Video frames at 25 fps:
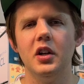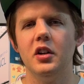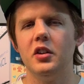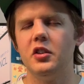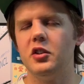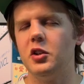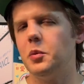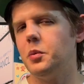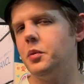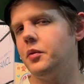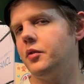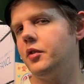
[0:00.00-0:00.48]
Do
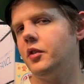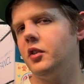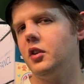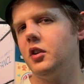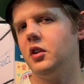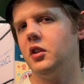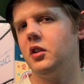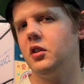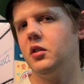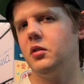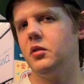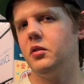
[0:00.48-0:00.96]
you prefer to
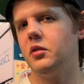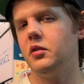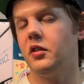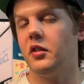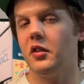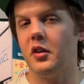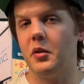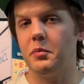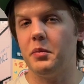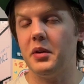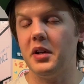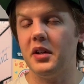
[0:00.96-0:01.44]
use
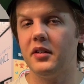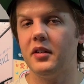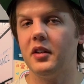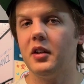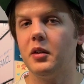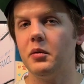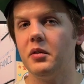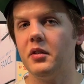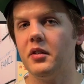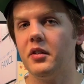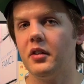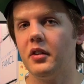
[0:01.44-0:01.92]
the beat
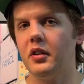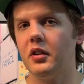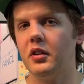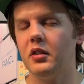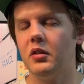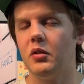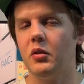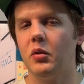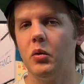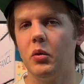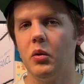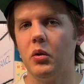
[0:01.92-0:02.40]
sequencer
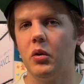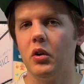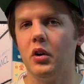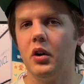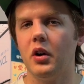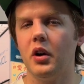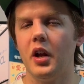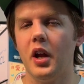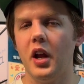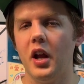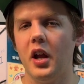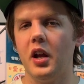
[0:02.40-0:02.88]

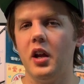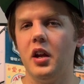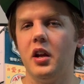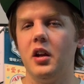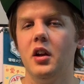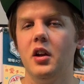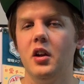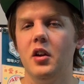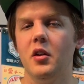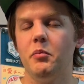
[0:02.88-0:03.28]
or a